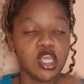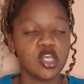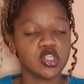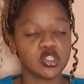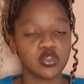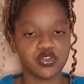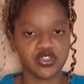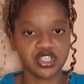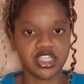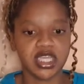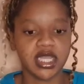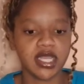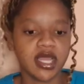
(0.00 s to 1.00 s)
So you
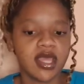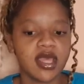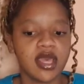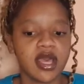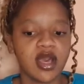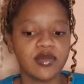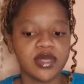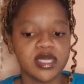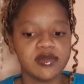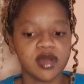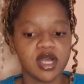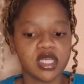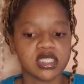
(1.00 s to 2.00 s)
check how many
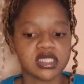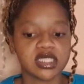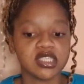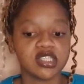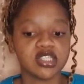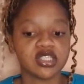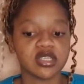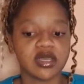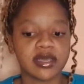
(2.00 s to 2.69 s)
marks each